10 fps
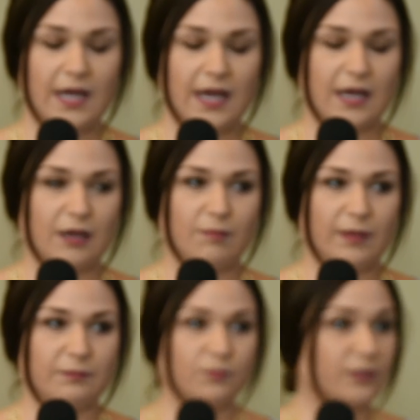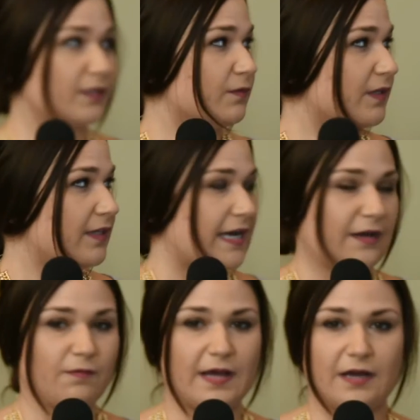I've been working with the
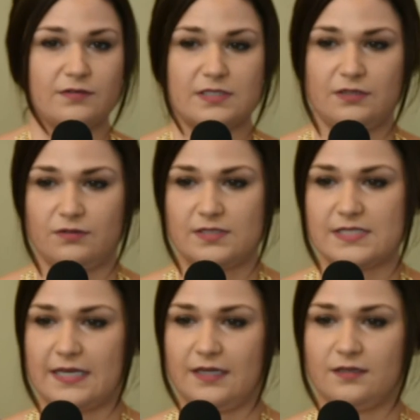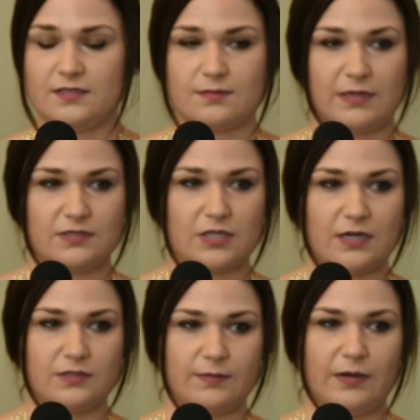Iowa House, and I know the Senate is about to
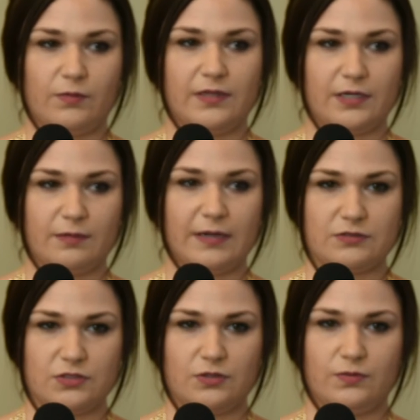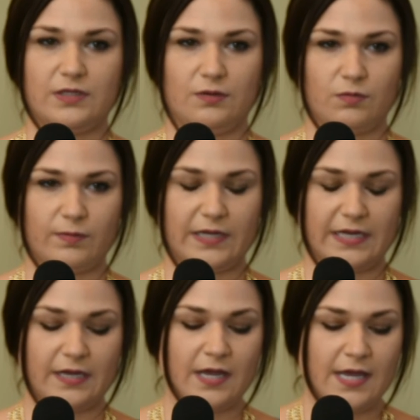talk about what they're about to do with equal
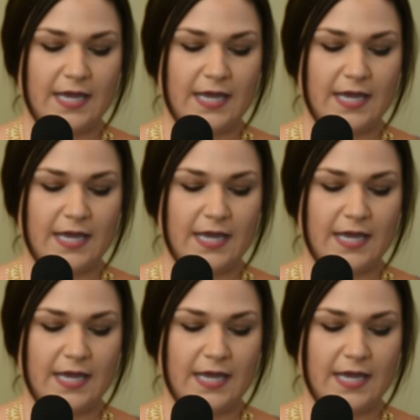pay.